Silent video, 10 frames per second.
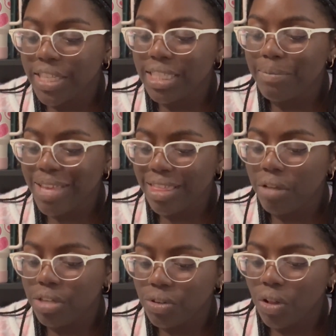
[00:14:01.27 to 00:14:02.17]

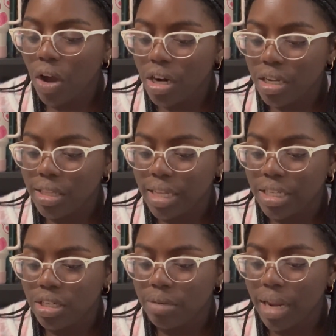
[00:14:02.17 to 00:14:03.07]
mythological art
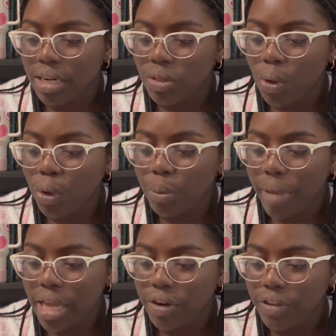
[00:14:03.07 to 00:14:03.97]
collection at a local
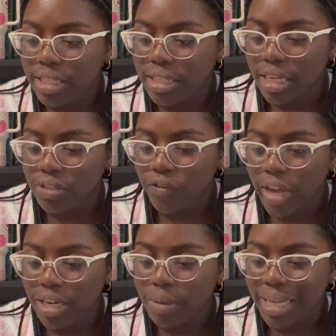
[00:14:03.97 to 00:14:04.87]
manor contains a
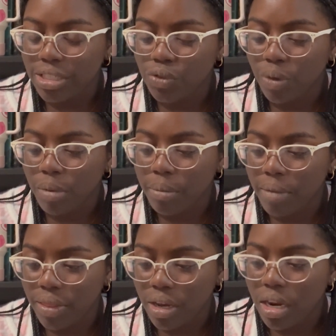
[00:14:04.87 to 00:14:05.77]
final message from her
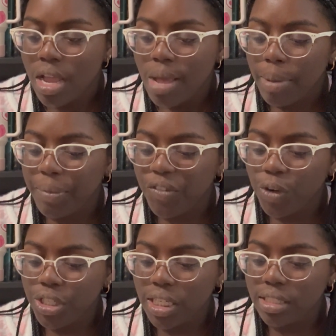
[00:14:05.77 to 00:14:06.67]
mother. But
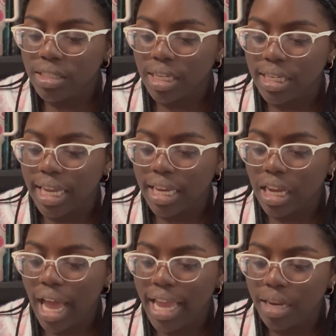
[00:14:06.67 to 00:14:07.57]
before she can study it,
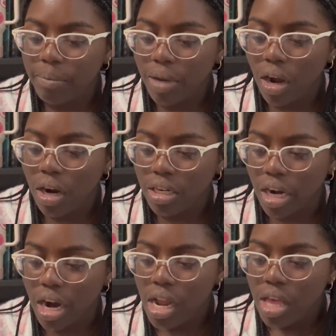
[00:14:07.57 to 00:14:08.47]
Kyan
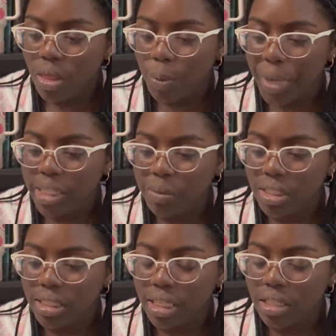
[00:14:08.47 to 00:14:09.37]
McCarter, the Wake's
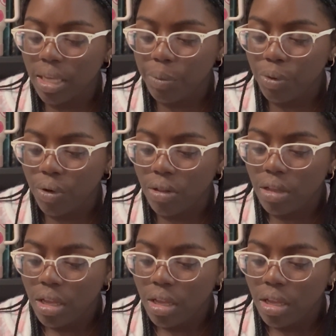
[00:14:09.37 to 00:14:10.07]
most skilled emperor,